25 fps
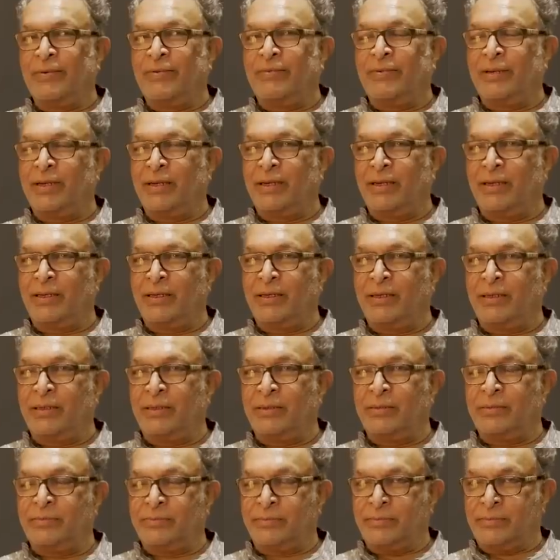When
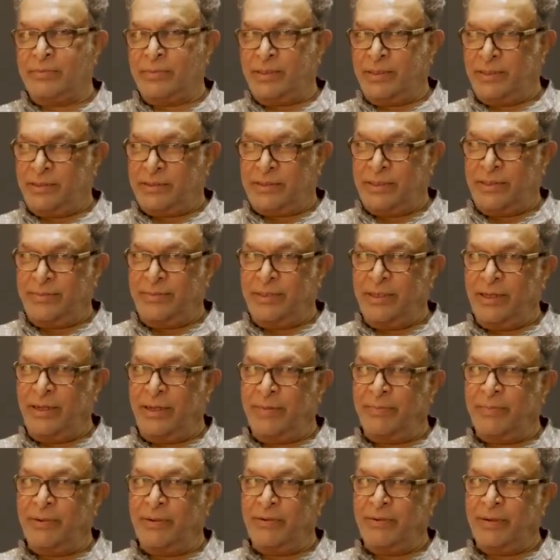I, the same thing
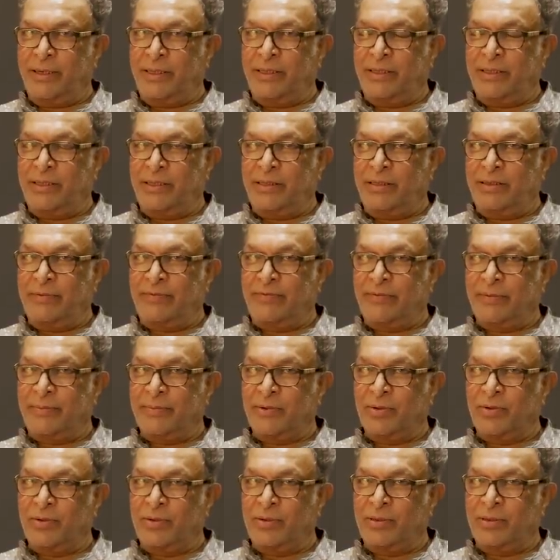happened, I did a film
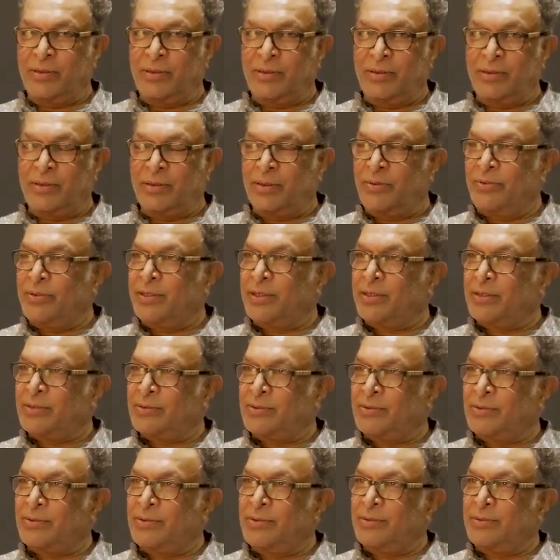called Rowdy
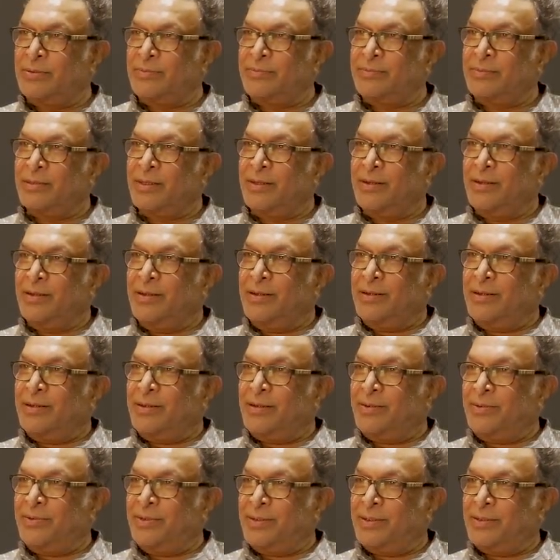Rathod.
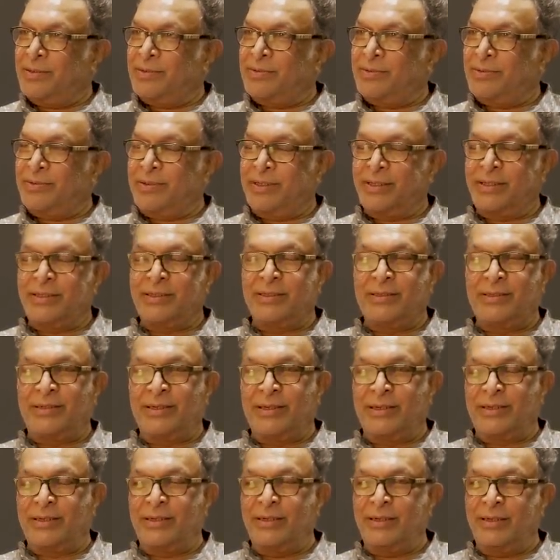Rowdy Rathod, I
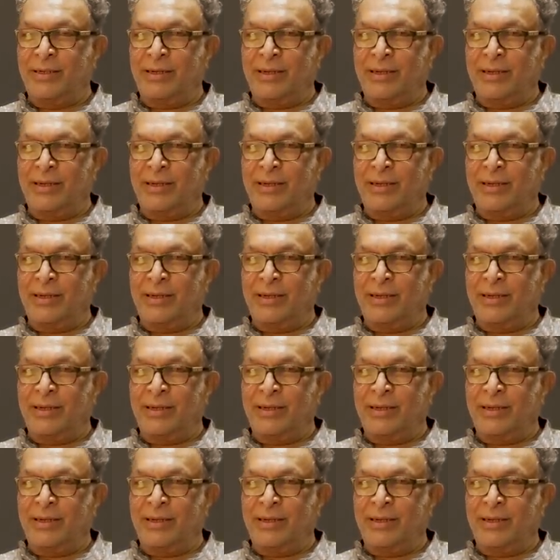did.